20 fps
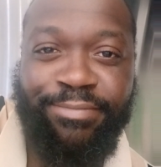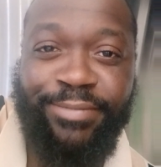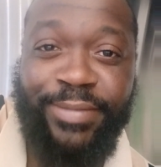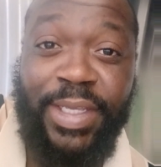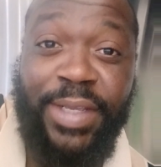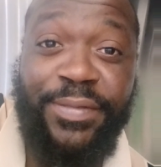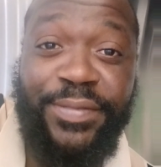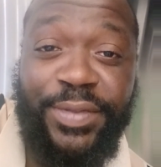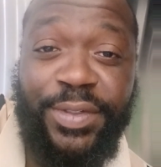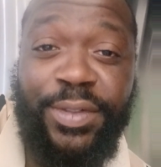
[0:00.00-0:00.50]

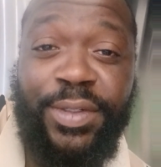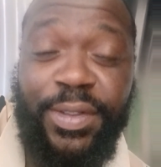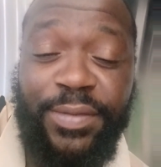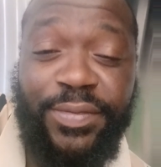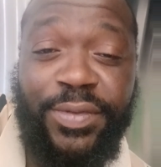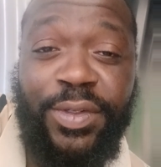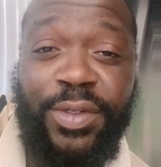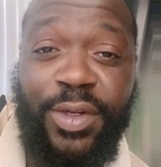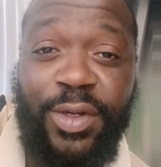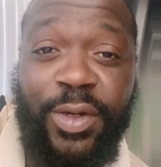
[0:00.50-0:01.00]
If you if
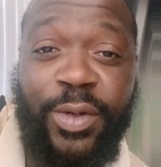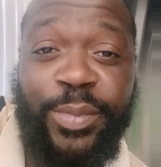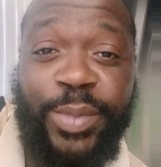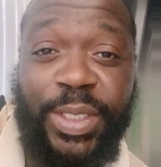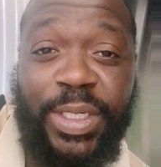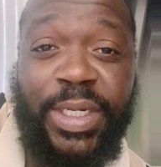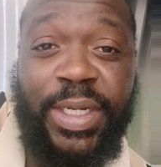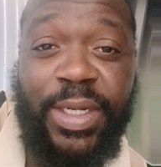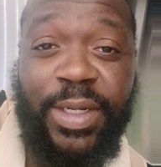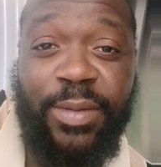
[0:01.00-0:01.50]
you're going to
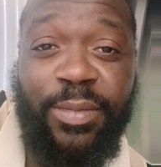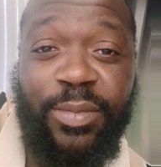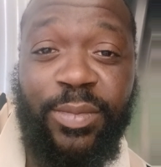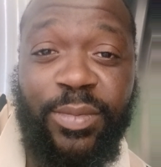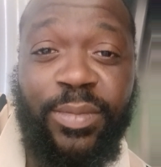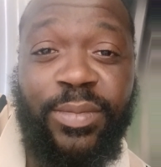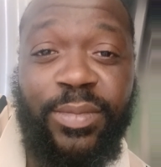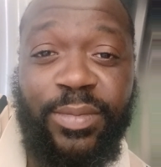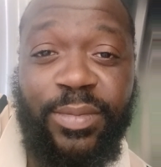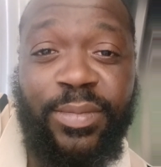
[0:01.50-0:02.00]
become